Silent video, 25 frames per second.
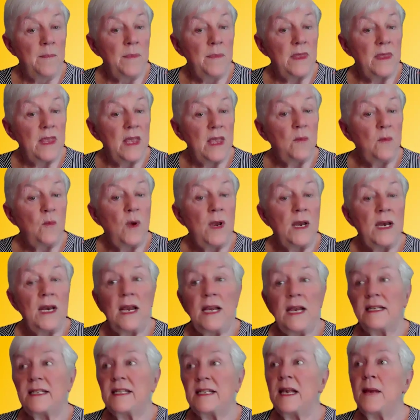then we
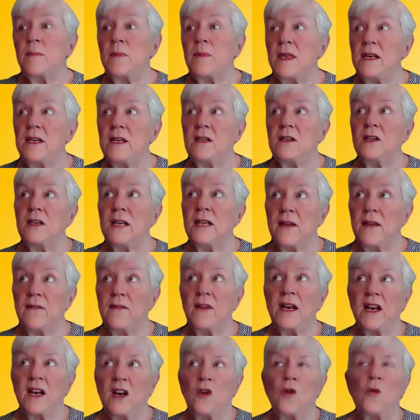need something to give
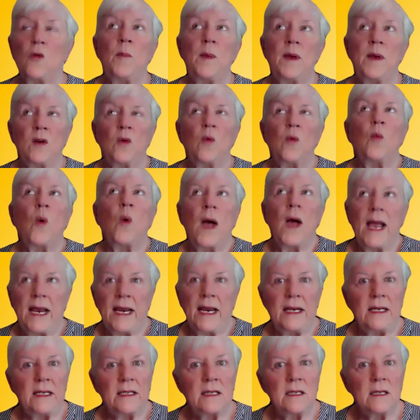it a little bit of
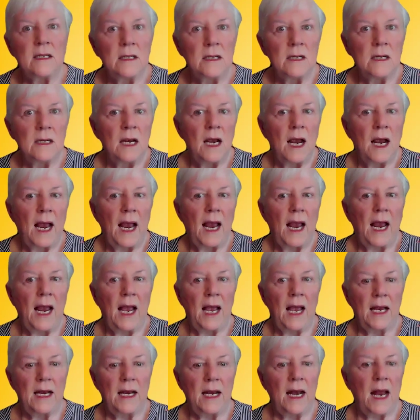weight.
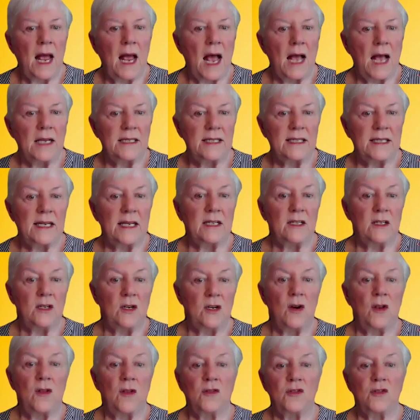And I said,
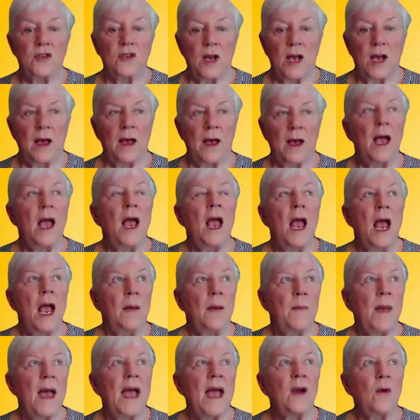there's a
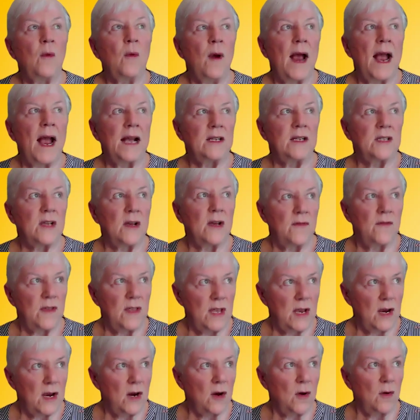bag of rags over
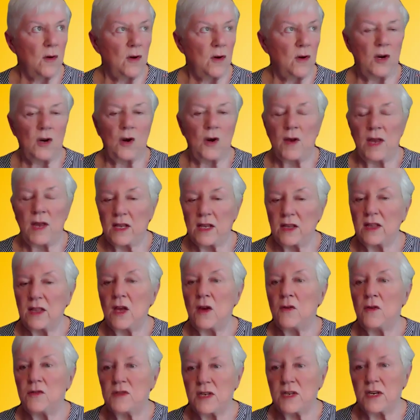there, get
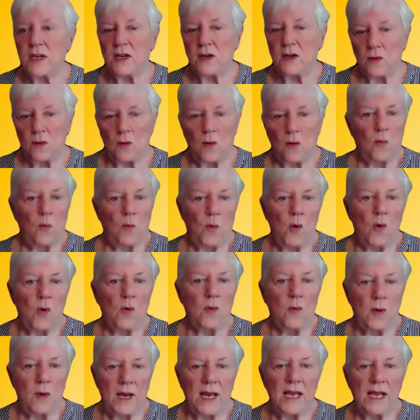those and
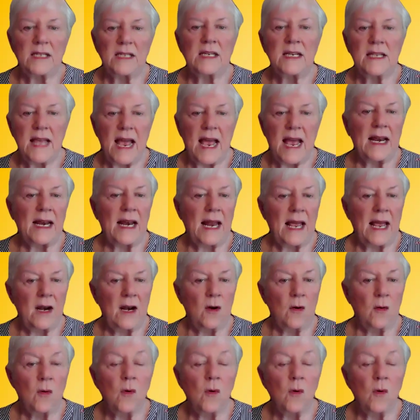we'll get to that later